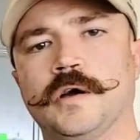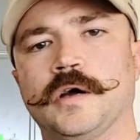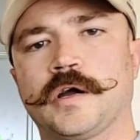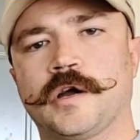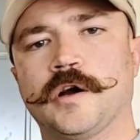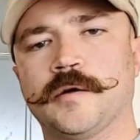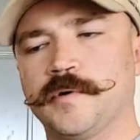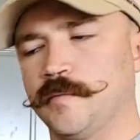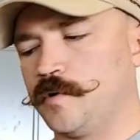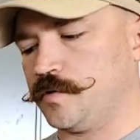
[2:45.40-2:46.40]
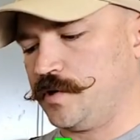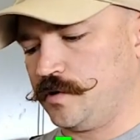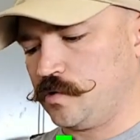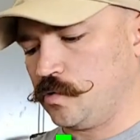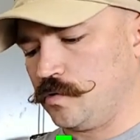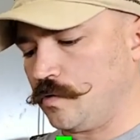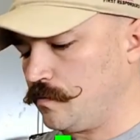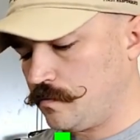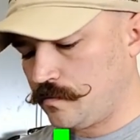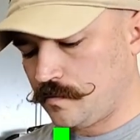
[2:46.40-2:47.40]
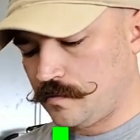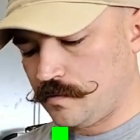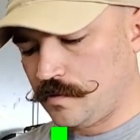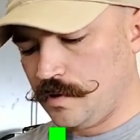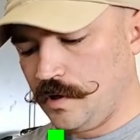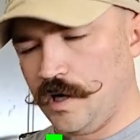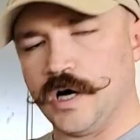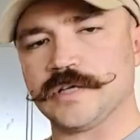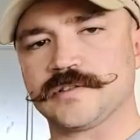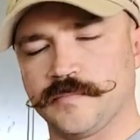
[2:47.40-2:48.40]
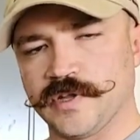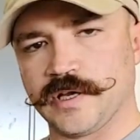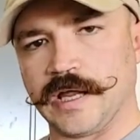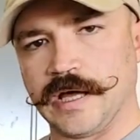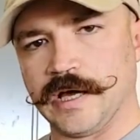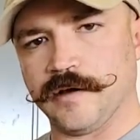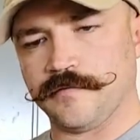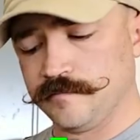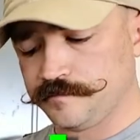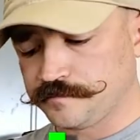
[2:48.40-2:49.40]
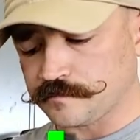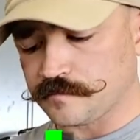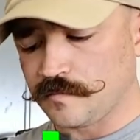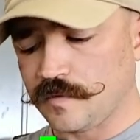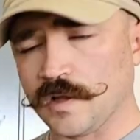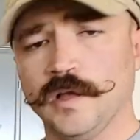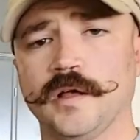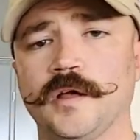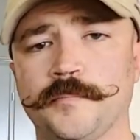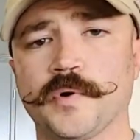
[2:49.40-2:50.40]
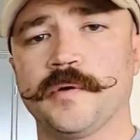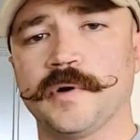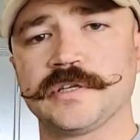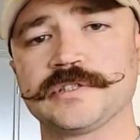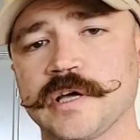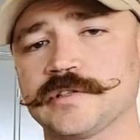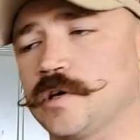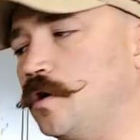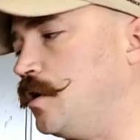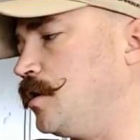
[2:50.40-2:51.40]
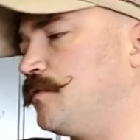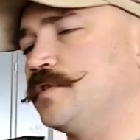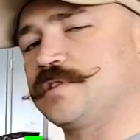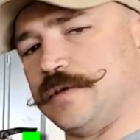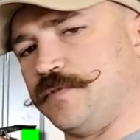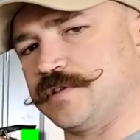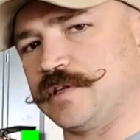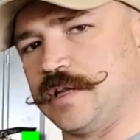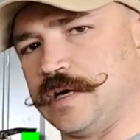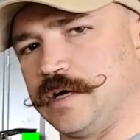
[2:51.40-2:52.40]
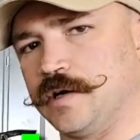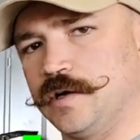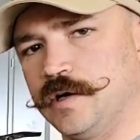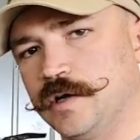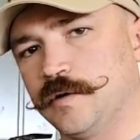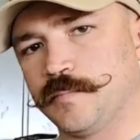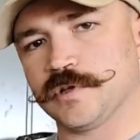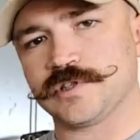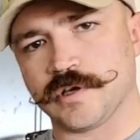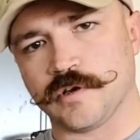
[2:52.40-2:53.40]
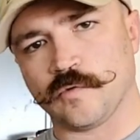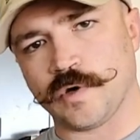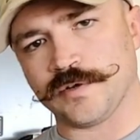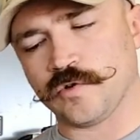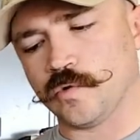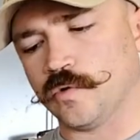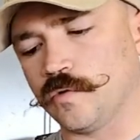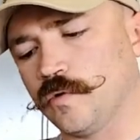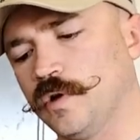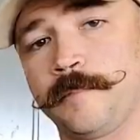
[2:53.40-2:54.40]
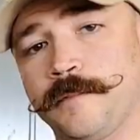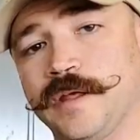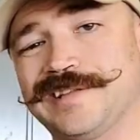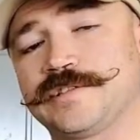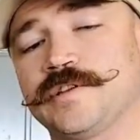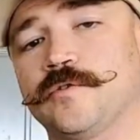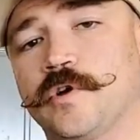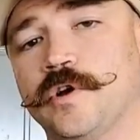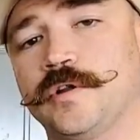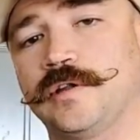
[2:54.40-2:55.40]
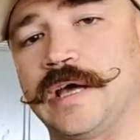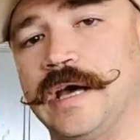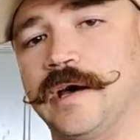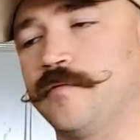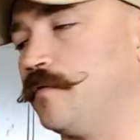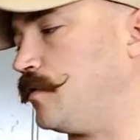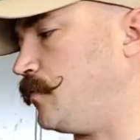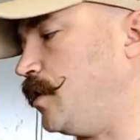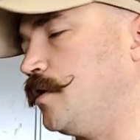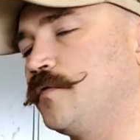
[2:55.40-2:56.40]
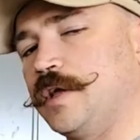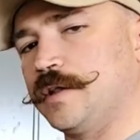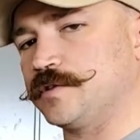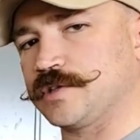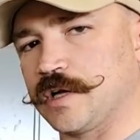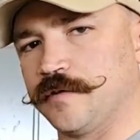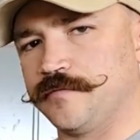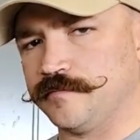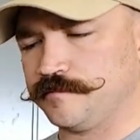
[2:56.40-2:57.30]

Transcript: A Gerber multi-tool, awesome thing to have. It pretty much takes all of the stuff that's in there, puts it into one tool. It's still good to have all the other stuff